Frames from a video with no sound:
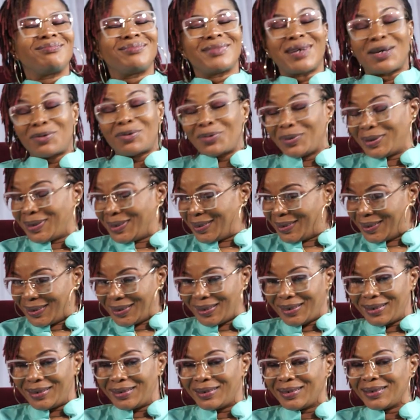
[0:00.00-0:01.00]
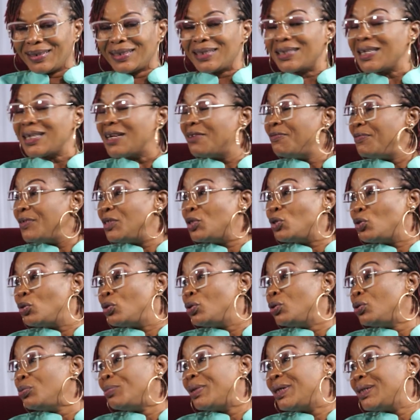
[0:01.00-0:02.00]
I will still say it, service to
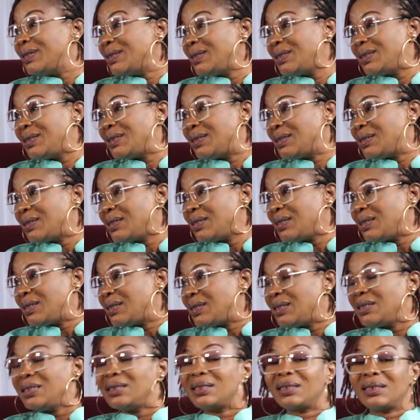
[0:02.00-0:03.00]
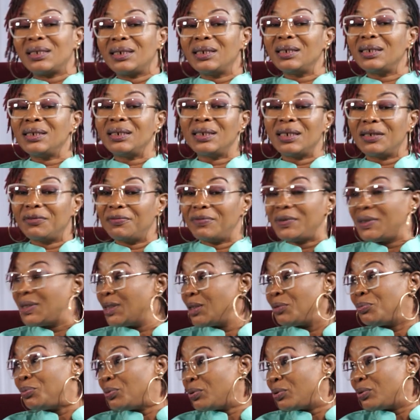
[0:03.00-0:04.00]
humanity is
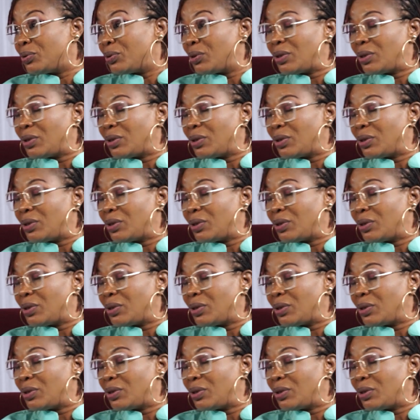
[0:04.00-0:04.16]
inevitable.